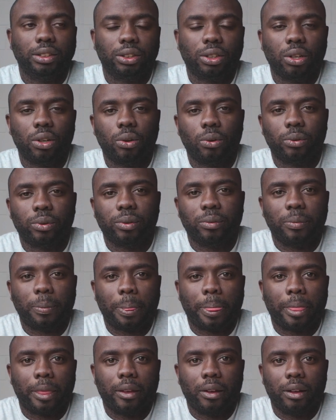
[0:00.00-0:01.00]
So
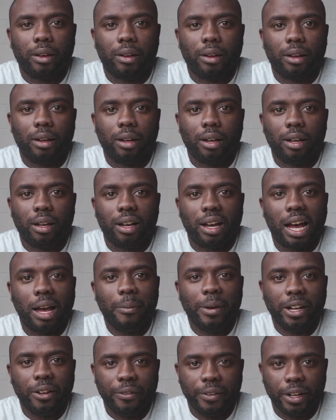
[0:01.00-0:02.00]
I
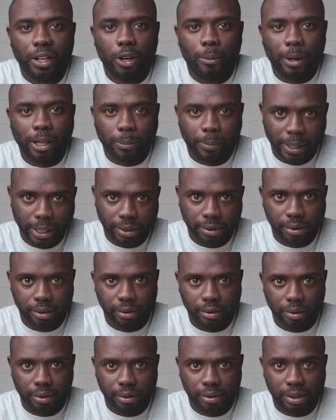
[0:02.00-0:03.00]
made a video about the Pyxis